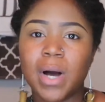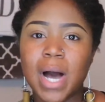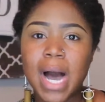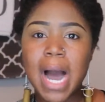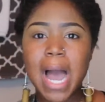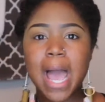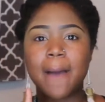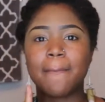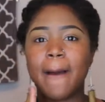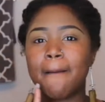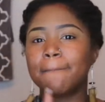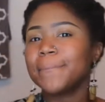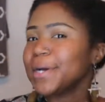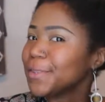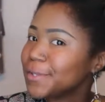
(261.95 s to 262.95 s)
I had my
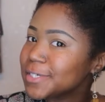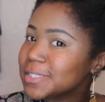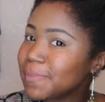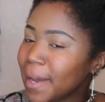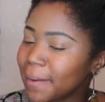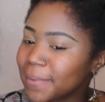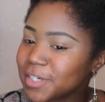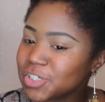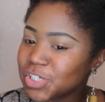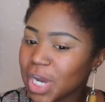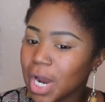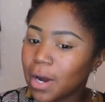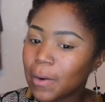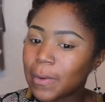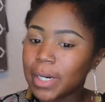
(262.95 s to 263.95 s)
brother's baby
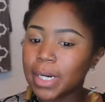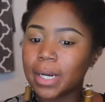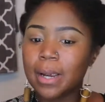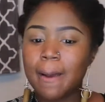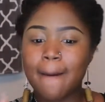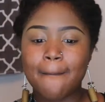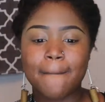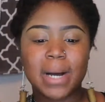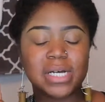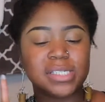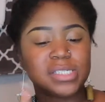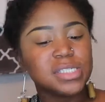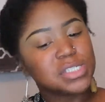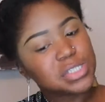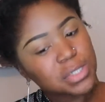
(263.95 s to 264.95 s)
shower, my
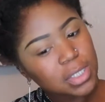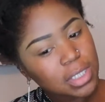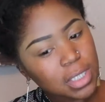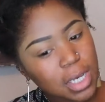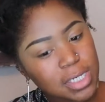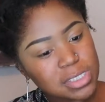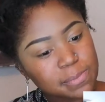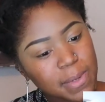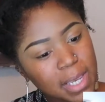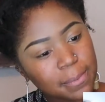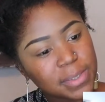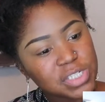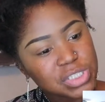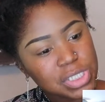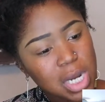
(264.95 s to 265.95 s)
sister-in-law's
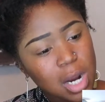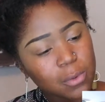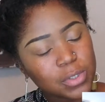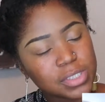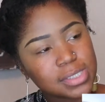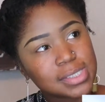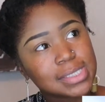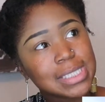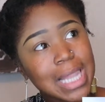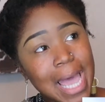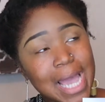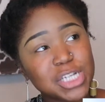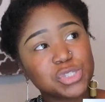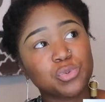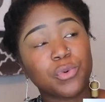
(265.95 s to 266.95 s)
baby shower
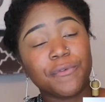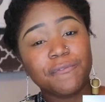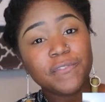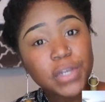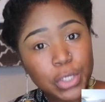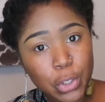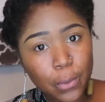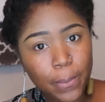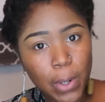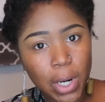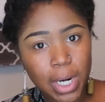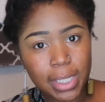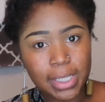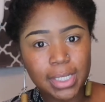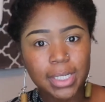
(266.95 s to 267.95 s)
/ reveal
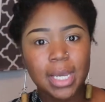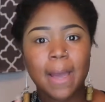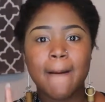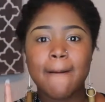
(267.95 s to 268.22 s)
party,